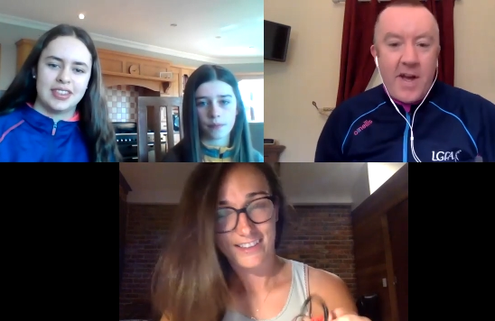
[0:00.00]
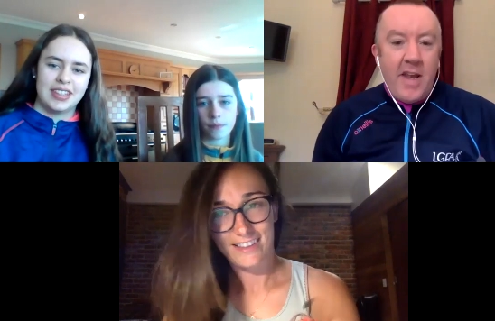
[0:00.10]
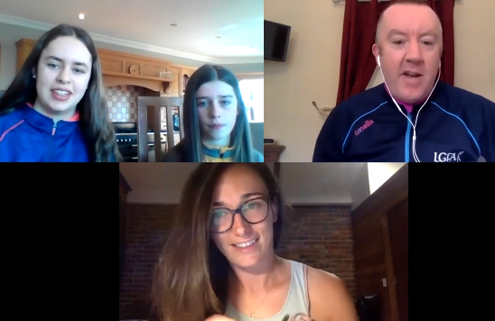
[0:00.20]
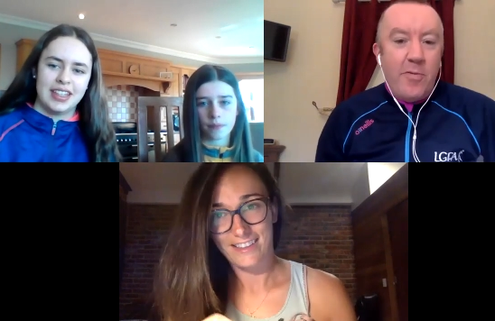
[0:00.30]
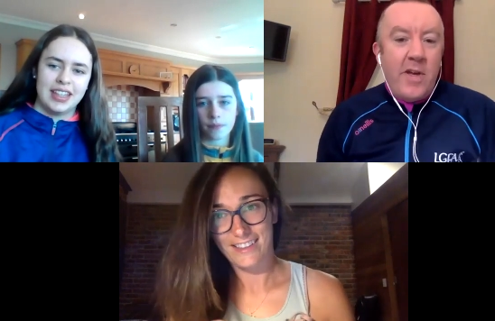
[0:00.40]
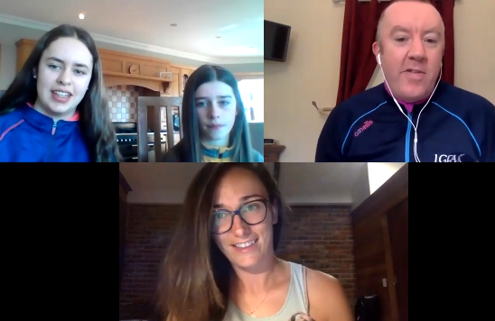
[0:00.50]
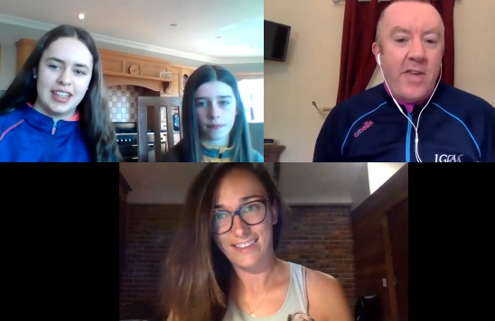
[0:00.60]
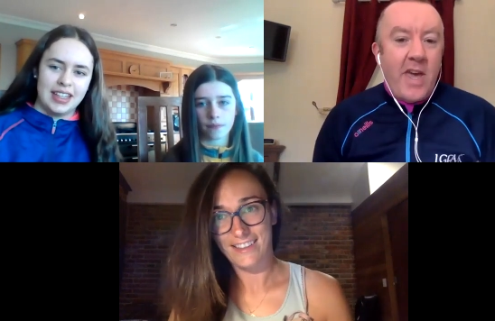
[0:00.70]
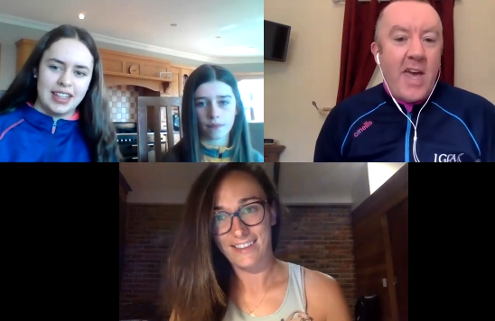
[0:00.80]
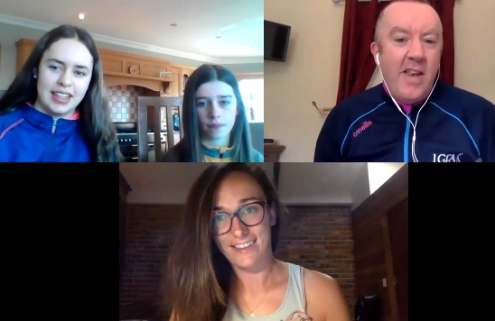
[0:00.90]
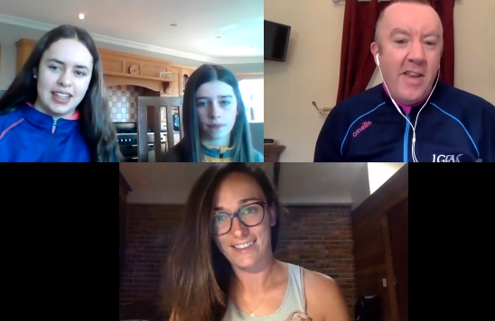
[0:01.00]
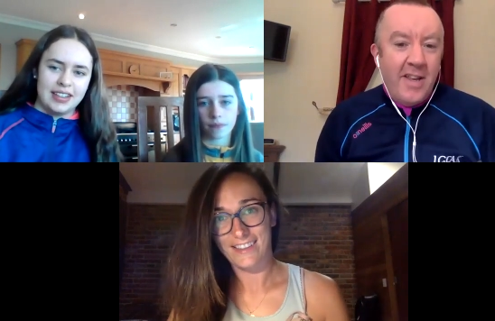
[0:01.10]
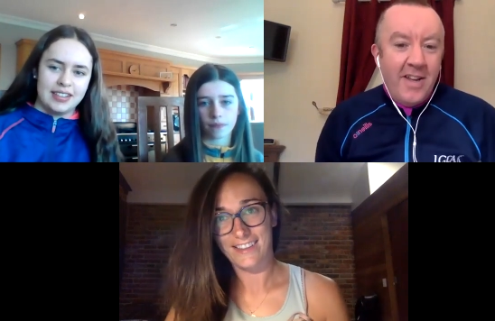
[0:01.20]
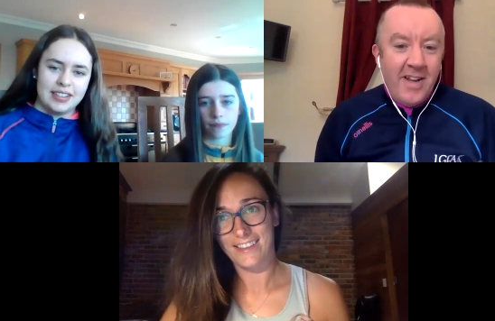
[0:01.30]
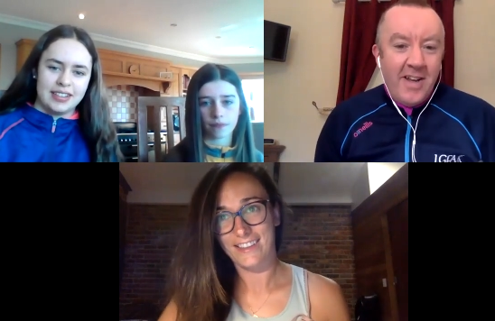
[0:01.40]
Speaker 1: and Louise Kane.
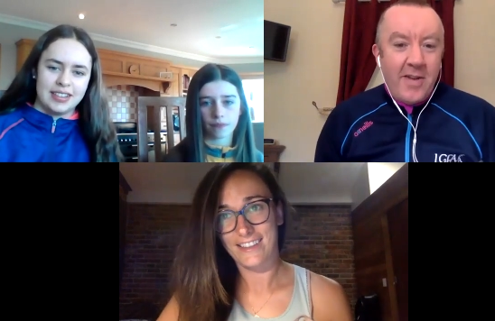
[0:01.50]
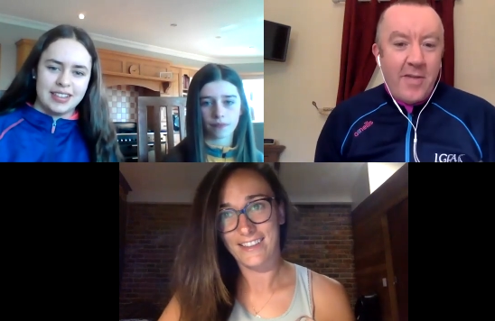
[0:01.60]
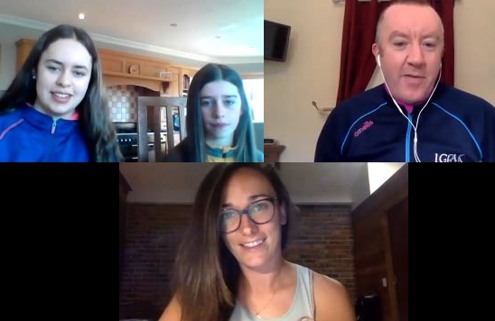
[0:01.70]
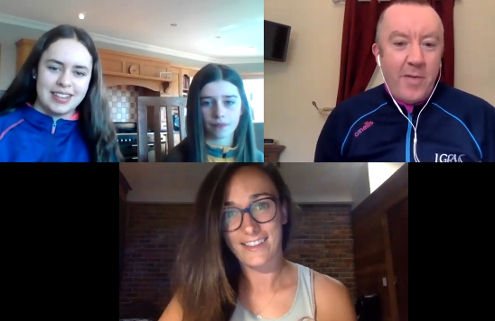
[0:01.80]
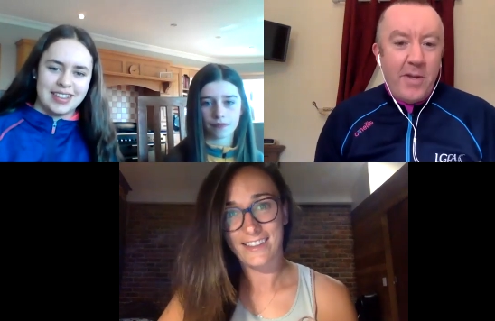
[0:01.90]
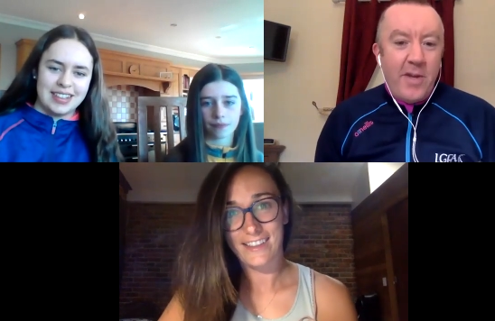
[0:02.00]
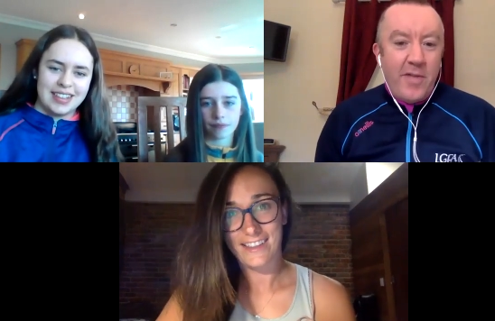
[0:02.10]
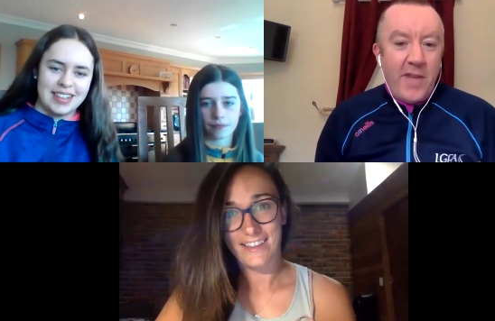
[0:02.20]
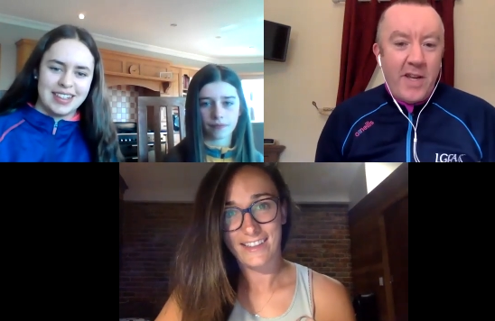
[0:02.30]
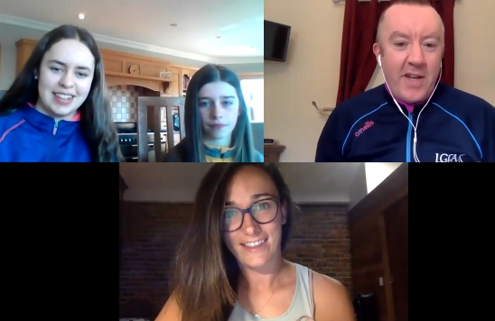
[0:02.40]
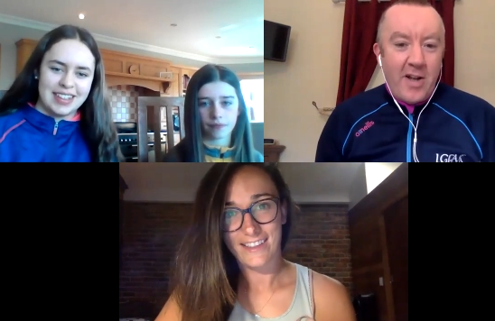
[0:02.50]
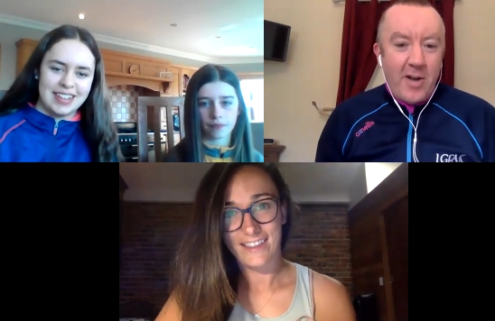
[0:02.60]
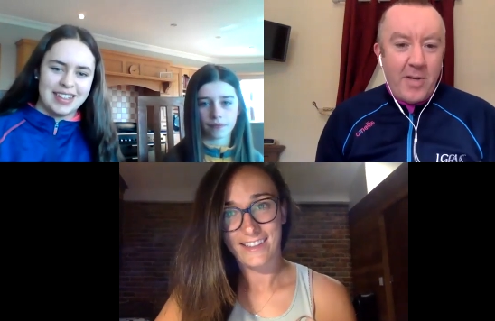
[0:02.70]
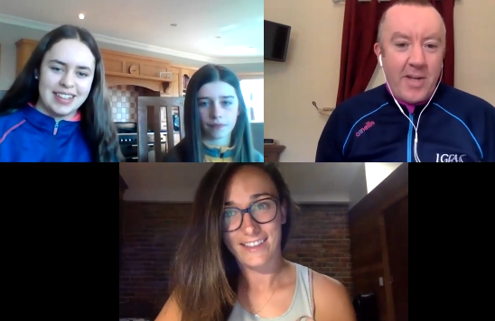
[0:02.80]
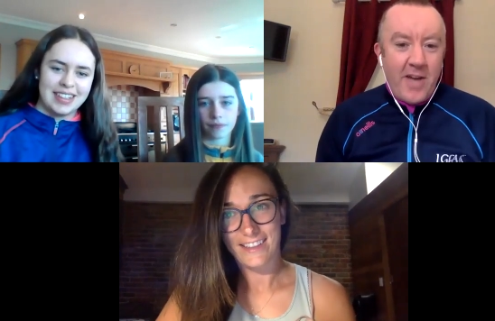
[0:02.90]
They're from the Na Fianna
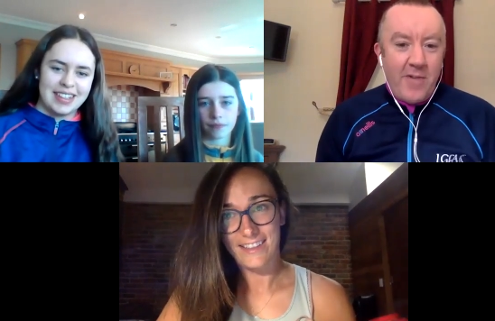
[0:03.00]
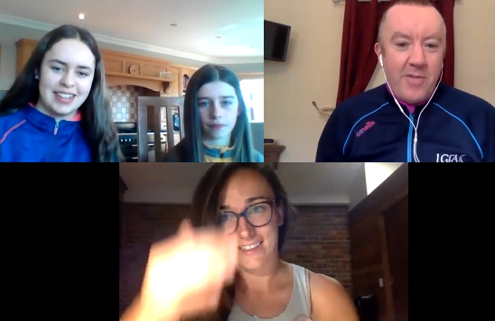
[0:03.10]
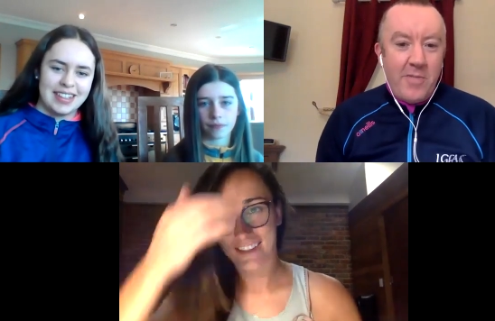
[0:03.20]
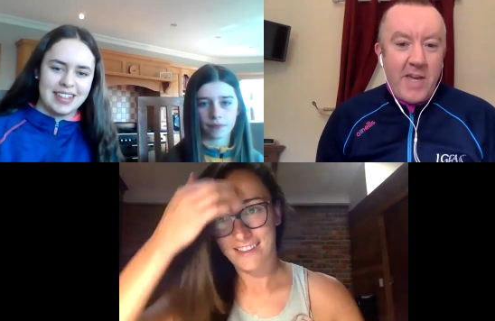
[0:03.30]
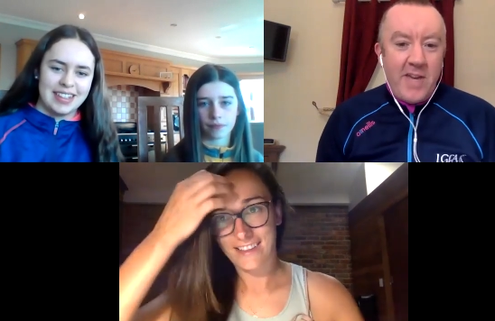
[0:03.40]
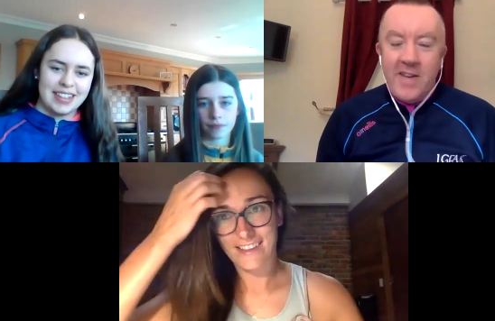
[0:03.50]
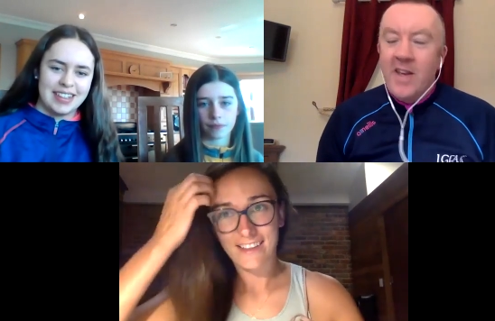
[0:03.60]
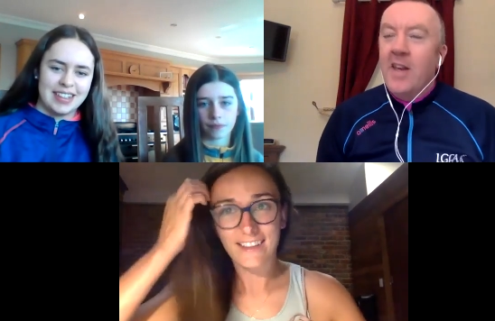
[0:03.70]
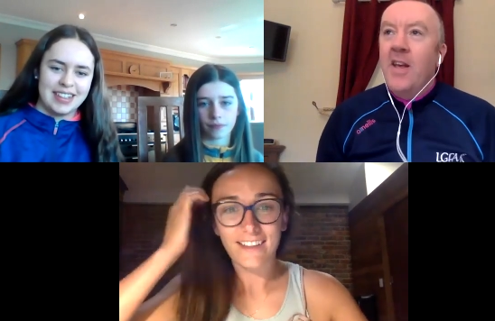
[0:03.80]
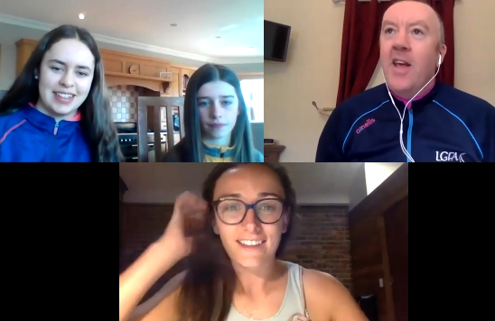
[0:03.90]
Club in County Meath.